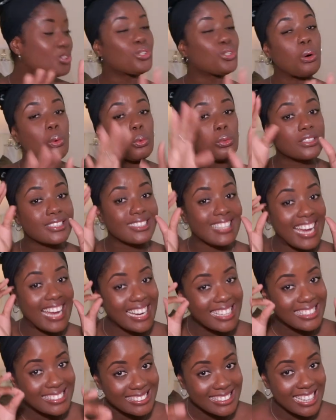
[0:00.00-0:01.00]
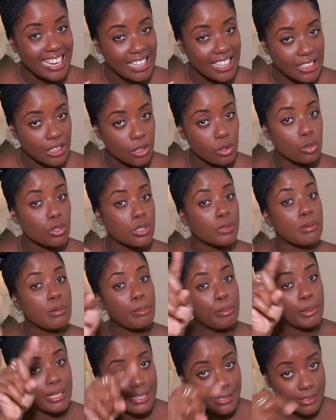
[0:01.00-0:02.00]
Don't exactly quote me,
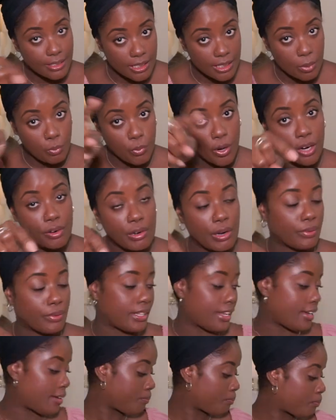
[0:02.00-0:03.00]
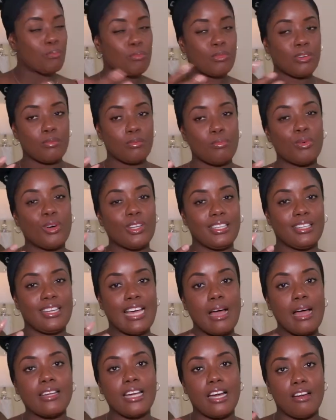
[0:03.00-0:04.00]
but it's somewhere around there. Mother,
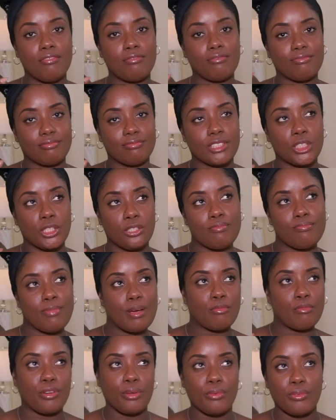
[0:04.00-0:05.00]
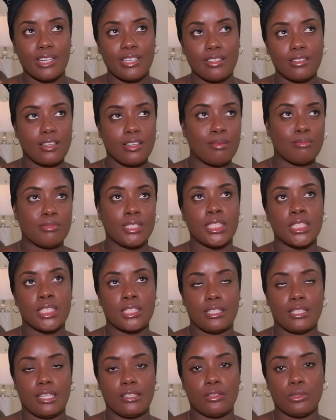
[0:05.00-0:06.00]
I have good memory when it comes to
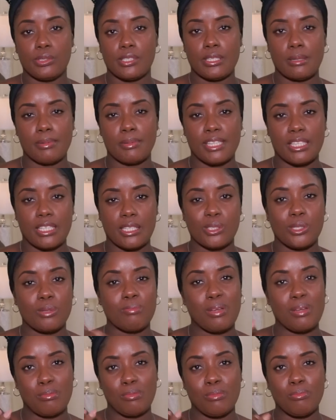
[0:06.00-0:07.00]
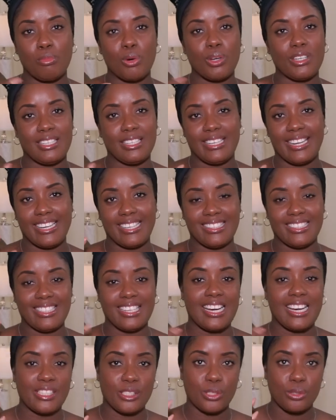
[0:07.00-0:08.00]
like those type of things. I mean, more than likely
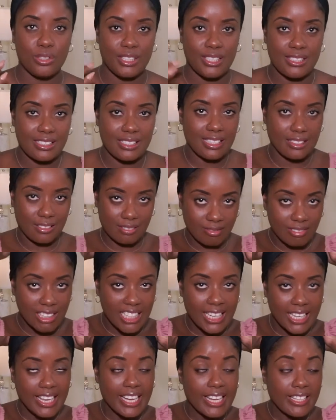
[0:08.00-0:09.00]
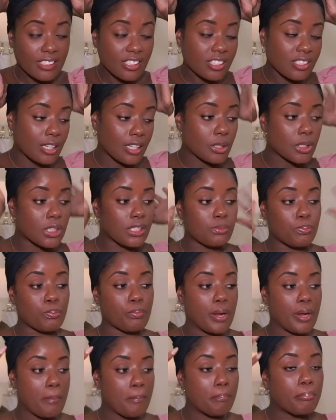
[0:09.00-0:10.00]
I saw it and it's now
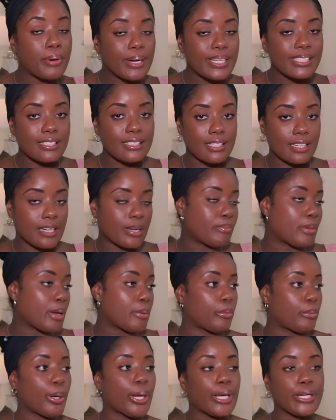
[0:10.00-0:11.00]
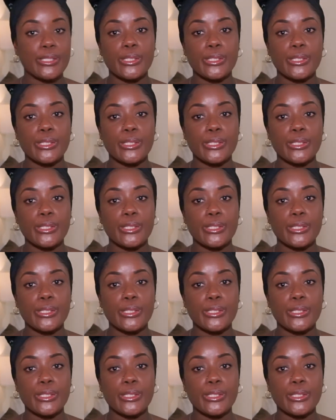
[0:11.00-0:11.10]
imprinted in my brain.